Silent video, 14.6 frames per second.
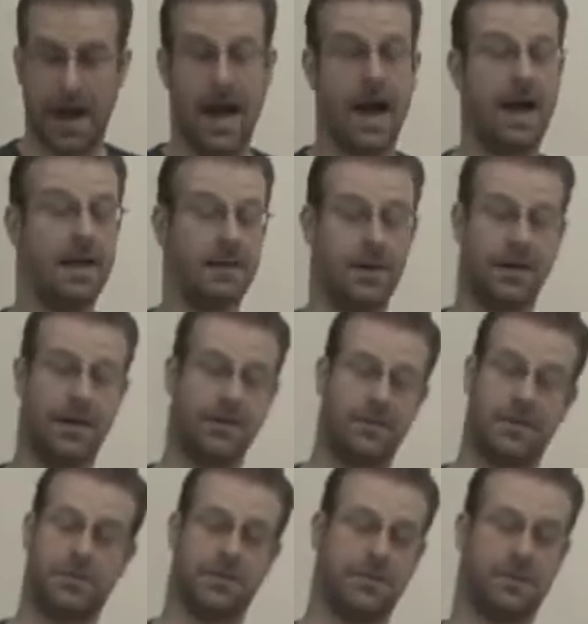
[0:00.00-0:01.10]
I love
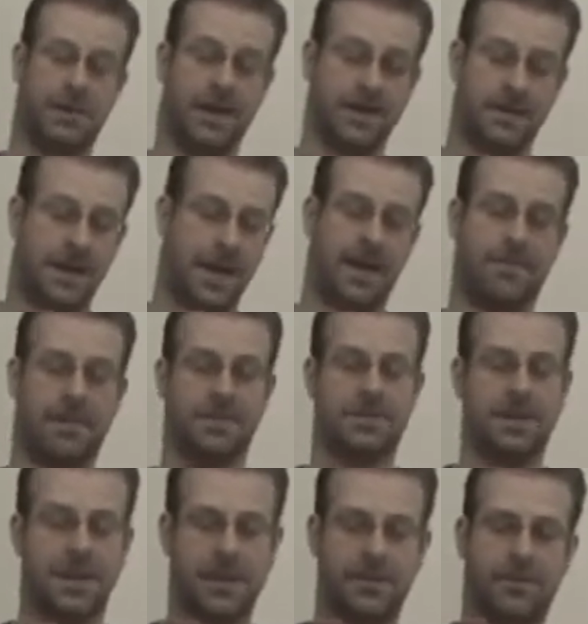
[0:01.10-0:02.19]
usually as an
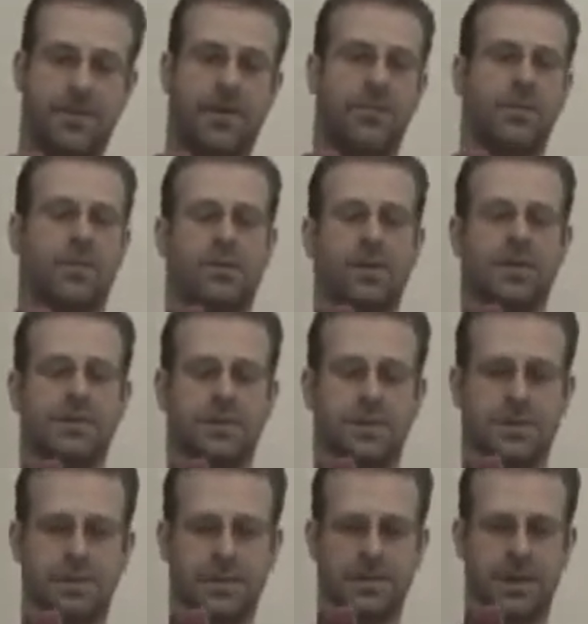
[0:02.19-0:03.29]
aperitif or with
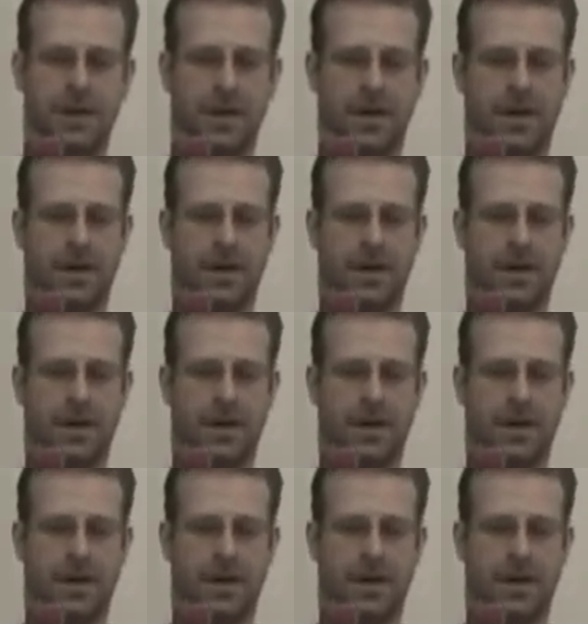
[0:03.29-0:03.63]
oysters,